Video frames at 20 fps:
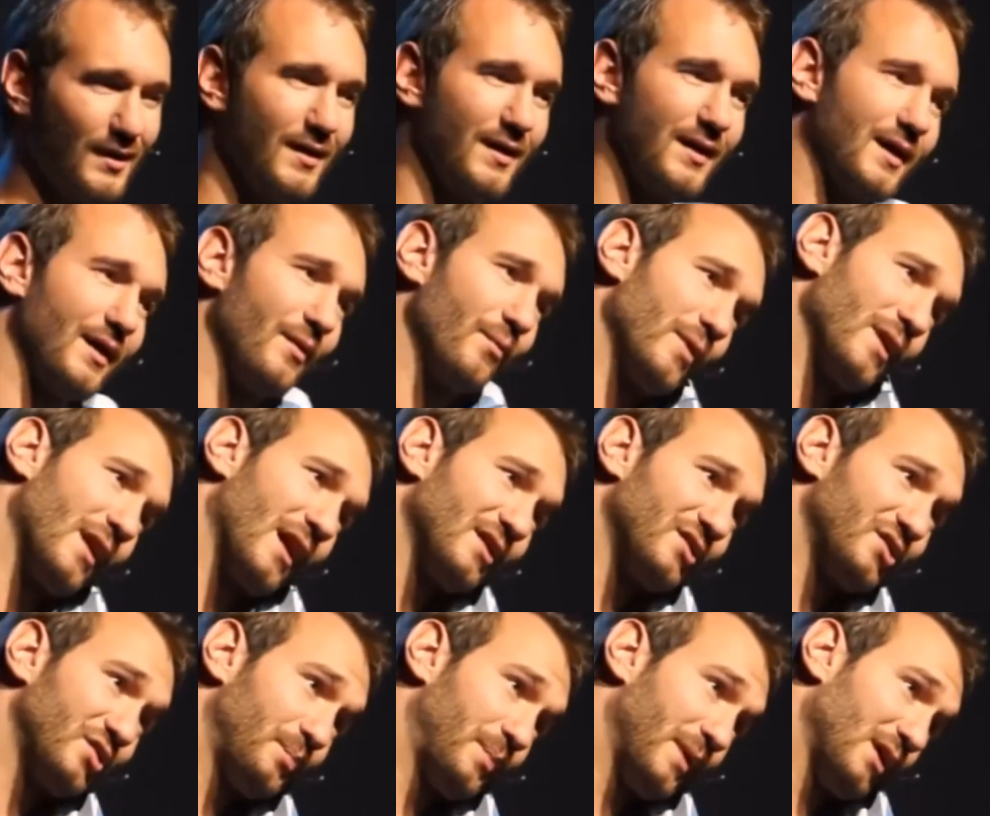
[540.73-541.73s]
When I
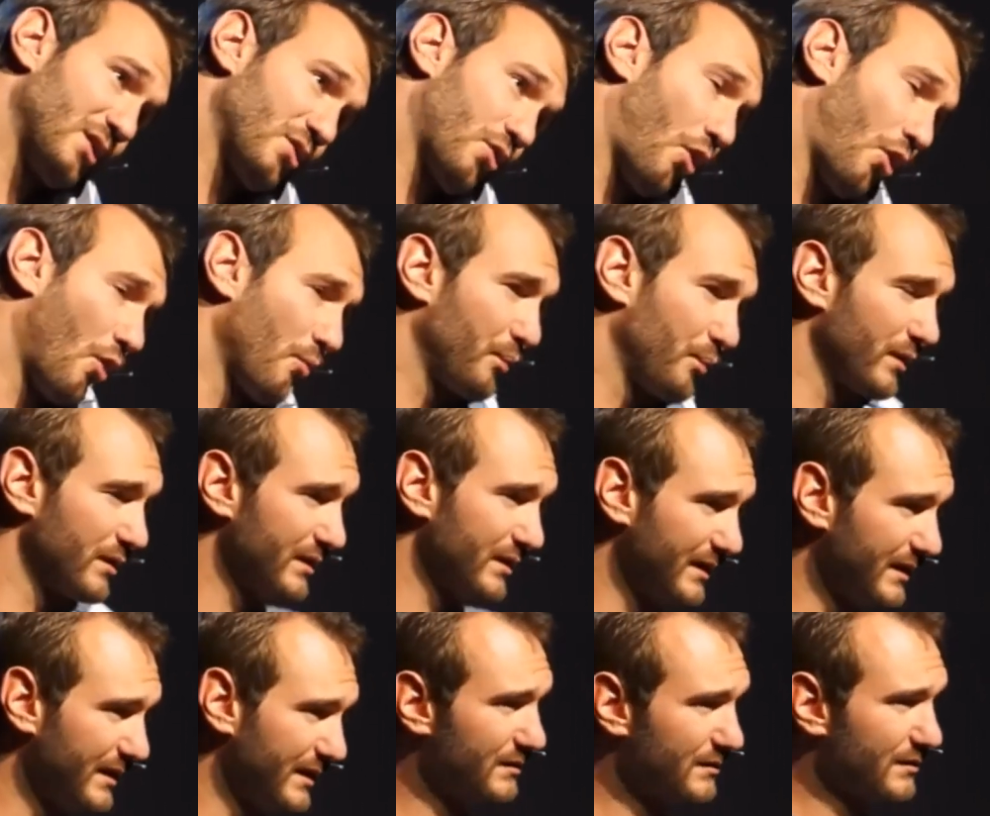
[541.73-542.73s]
speak corporately,